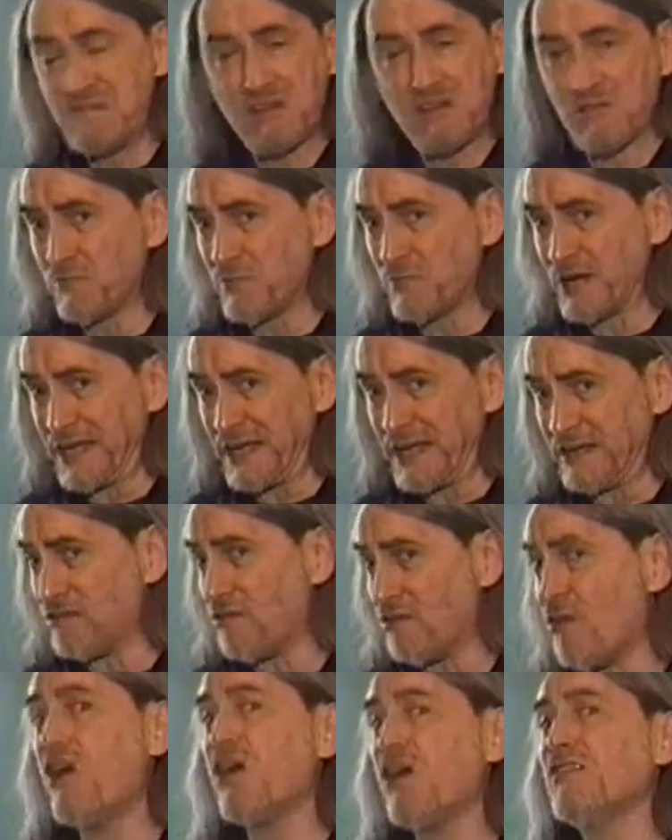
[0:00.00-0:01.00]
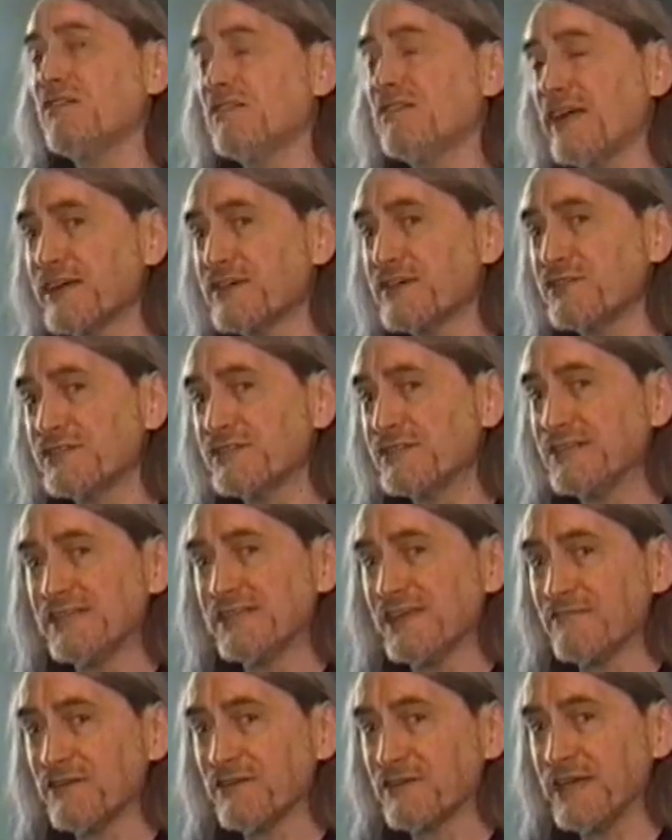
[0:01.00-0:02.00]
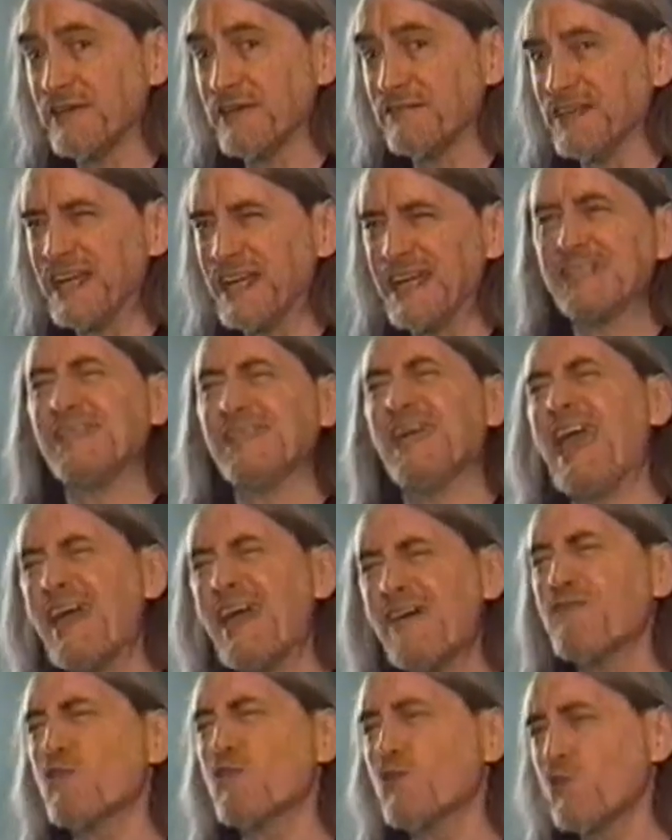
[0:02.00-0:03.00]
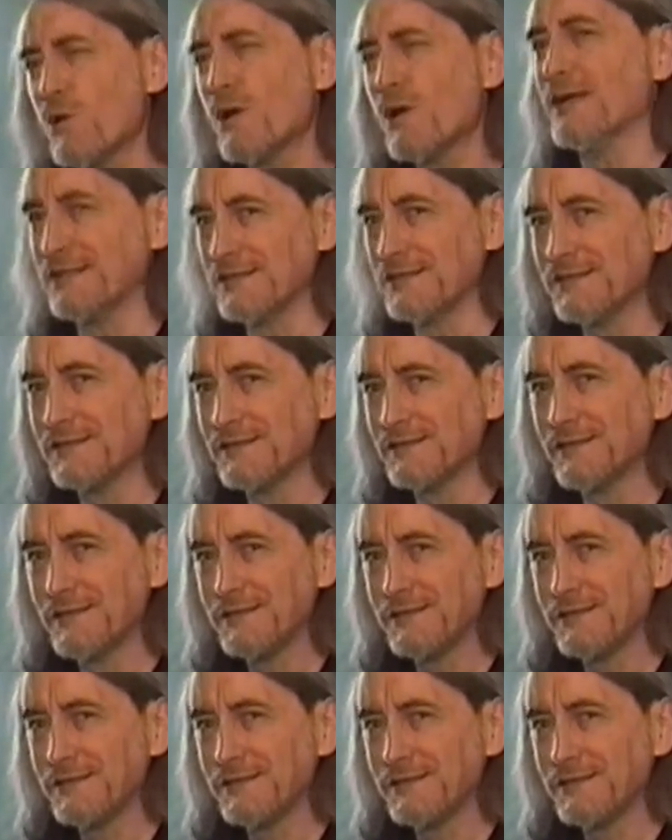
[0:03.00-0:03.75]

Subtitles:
nobody in all the lectures he's ever given has ever once